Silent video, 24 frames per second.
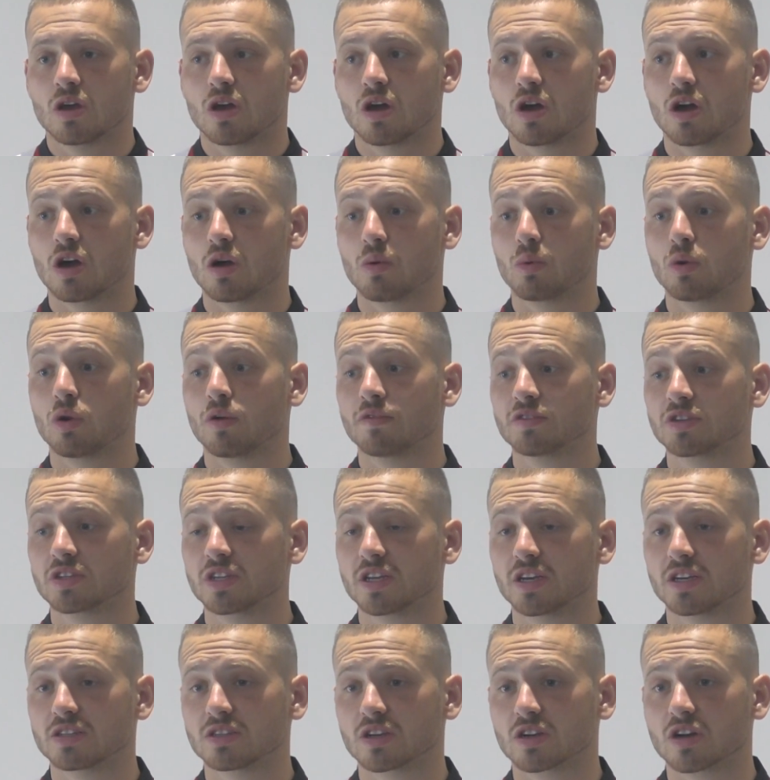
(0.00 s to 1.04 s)
Well,
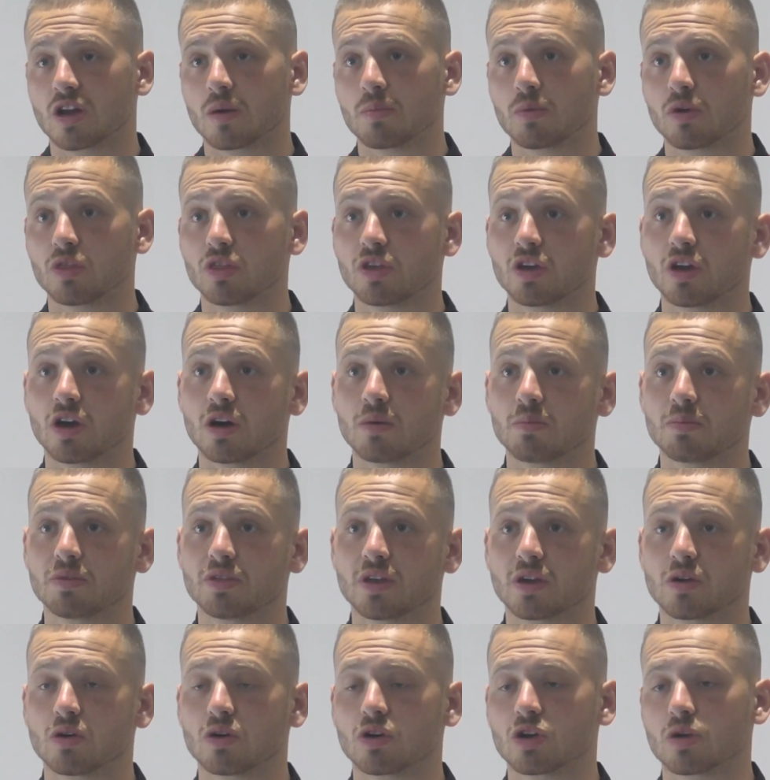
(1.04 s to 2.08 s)
obviously it's a club on the up,
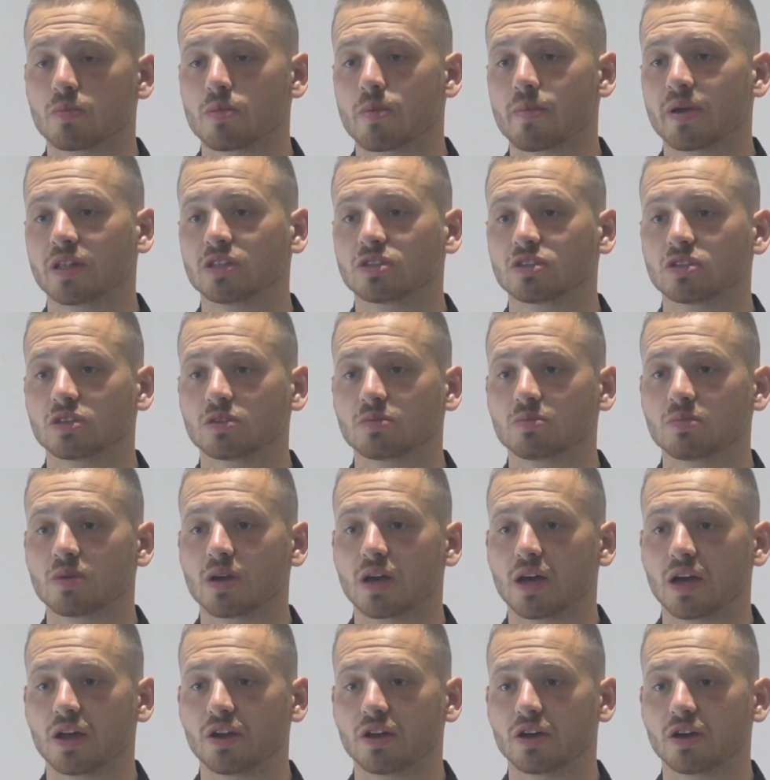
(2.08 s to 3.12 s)
they've got good momentum,
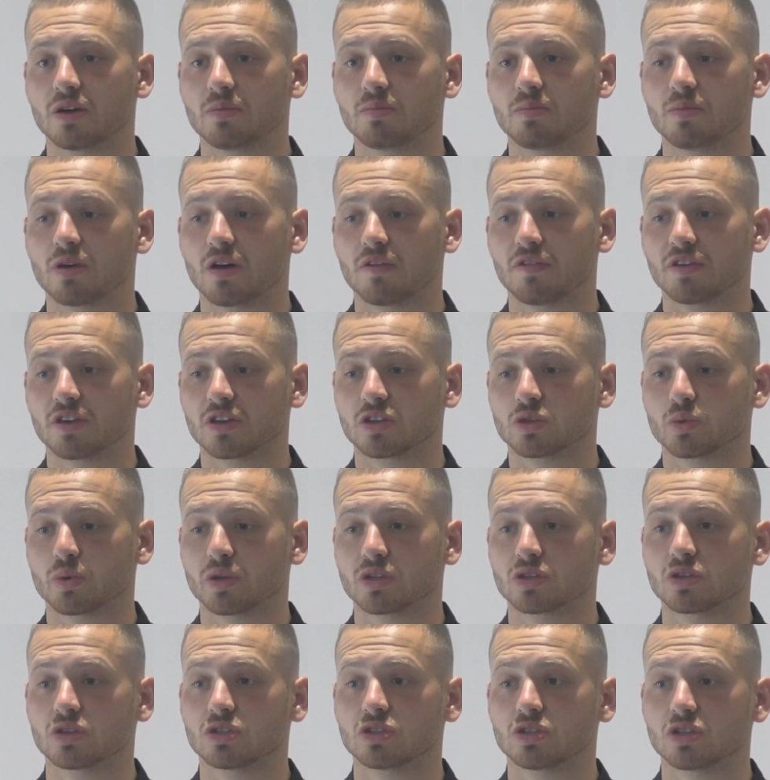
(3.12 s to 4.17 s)
and I think it's
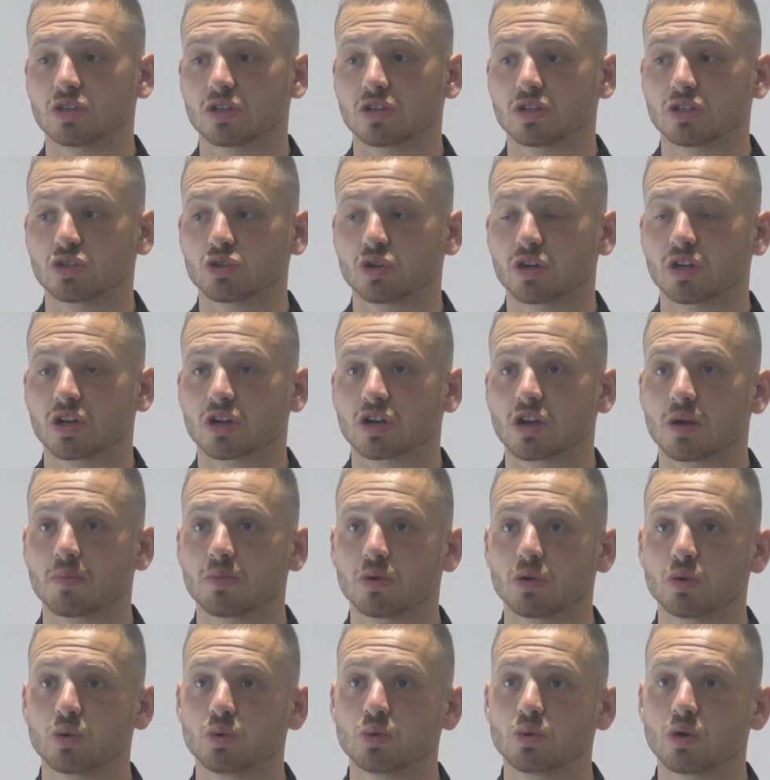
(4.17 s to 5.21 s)
always good to join a club
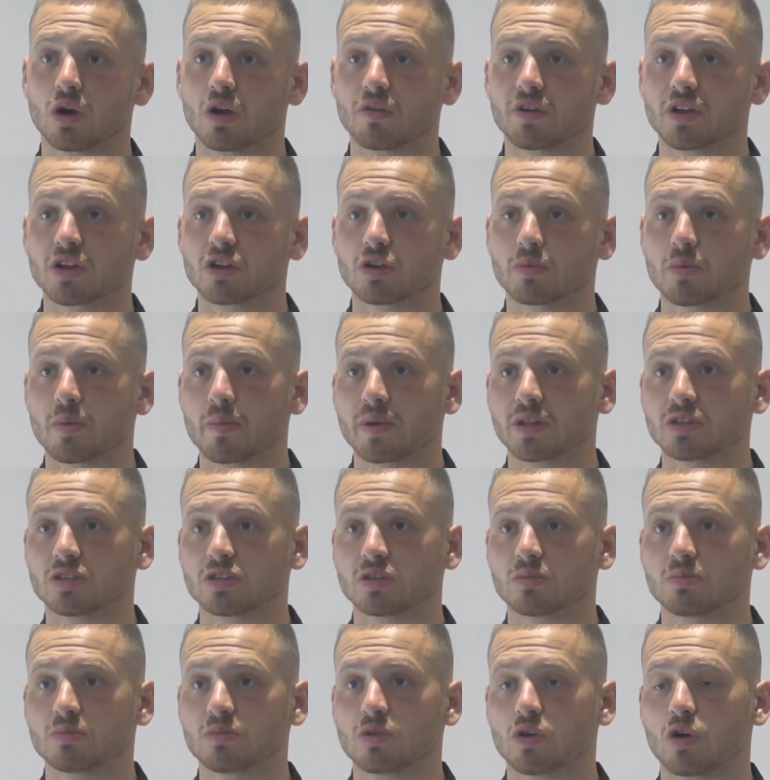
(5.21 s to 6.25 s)
who are in good
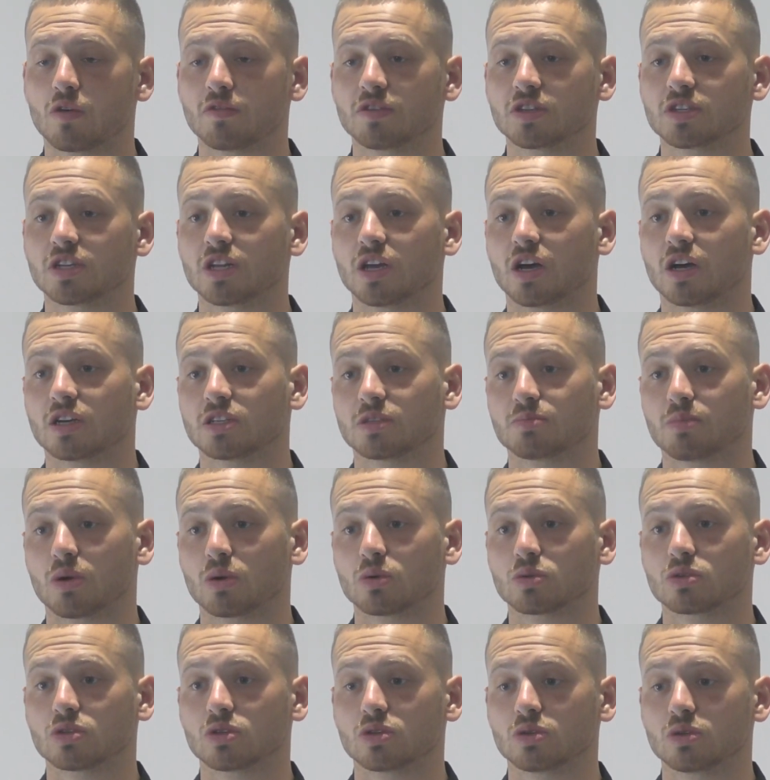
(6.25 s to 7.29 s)
momentum. Obviously I
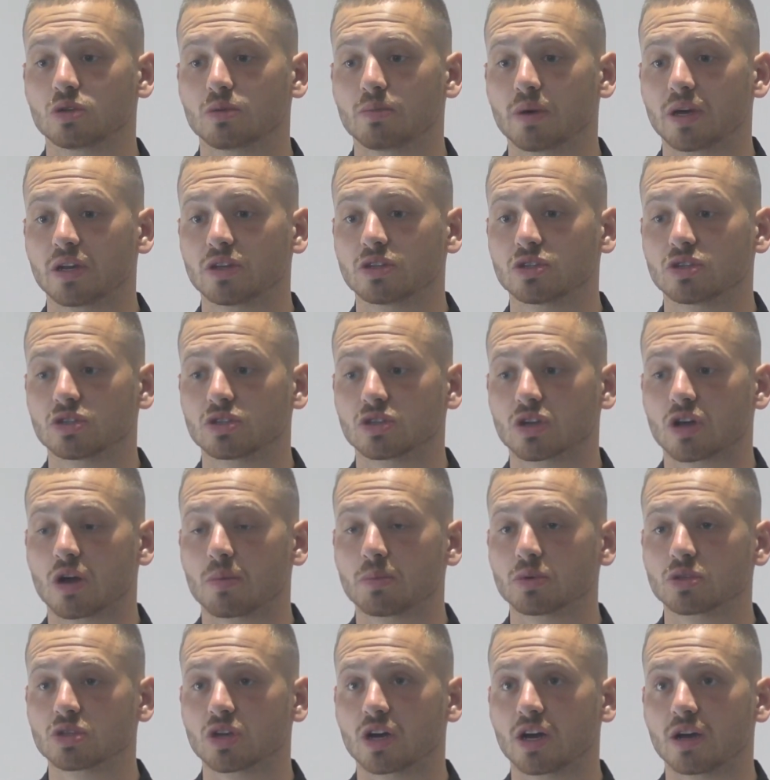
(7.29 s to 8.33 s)
spoke to the managers a
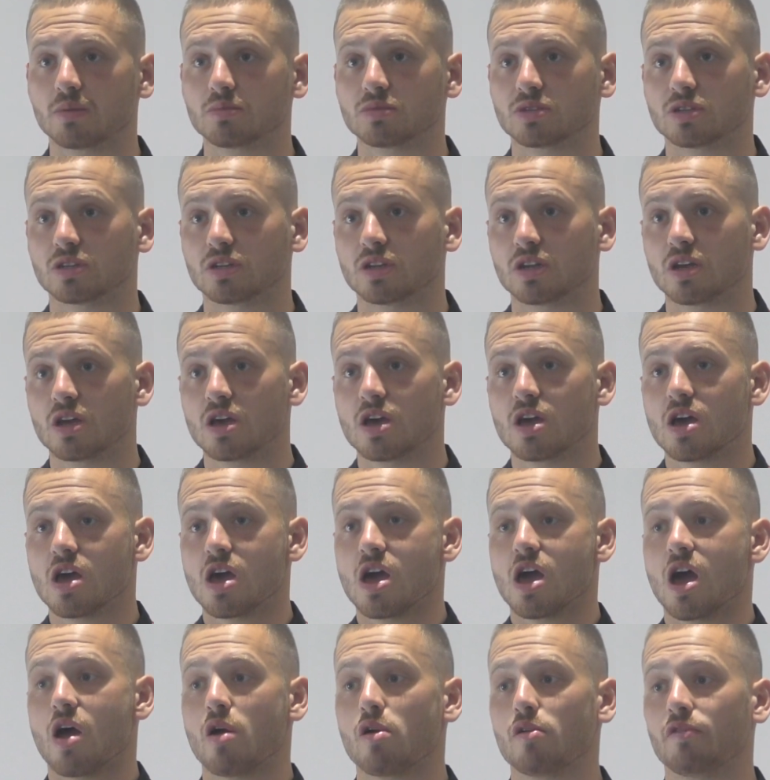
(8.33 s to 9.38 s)
couple of times and
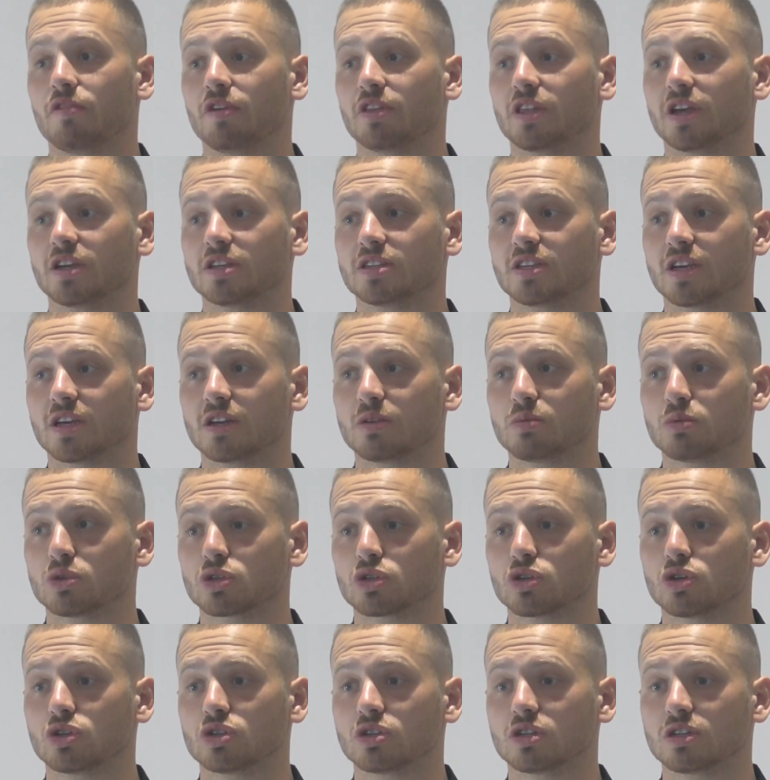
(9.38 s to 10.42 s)
everything they said was
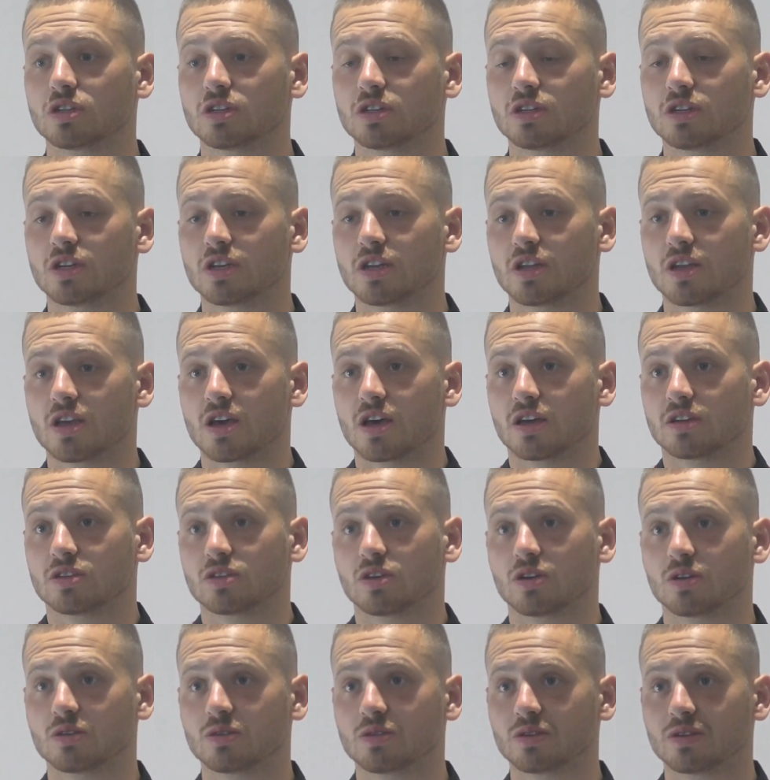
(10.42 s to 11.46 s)
good, and yeah,
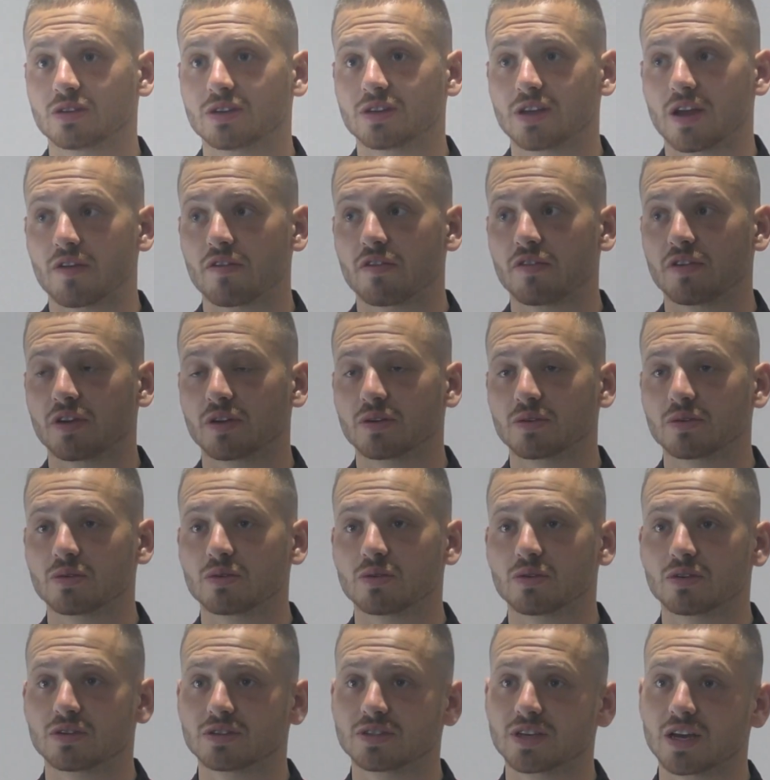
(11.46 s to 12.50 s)
so everything
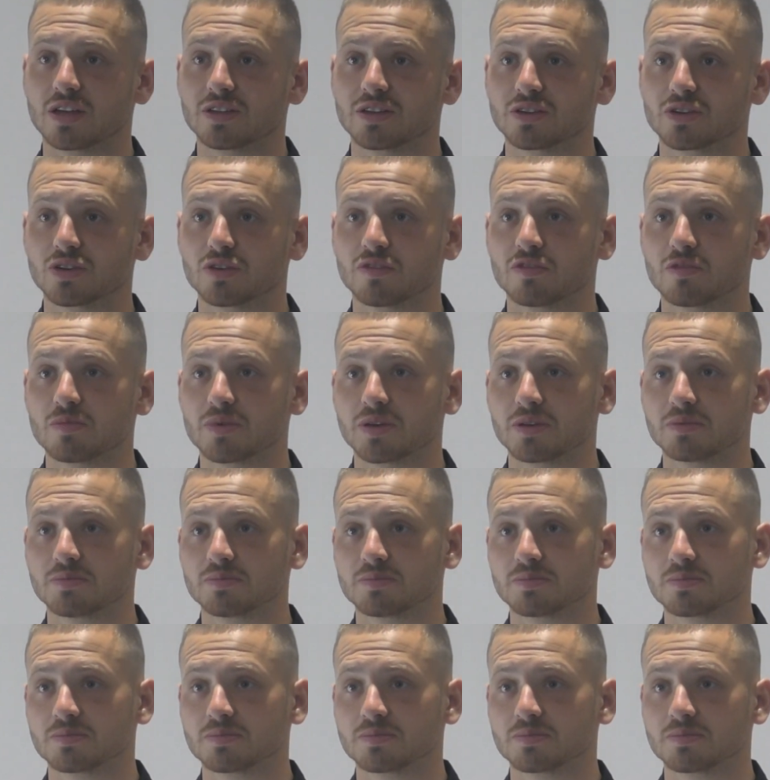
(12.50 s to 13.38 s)
sounded good for me.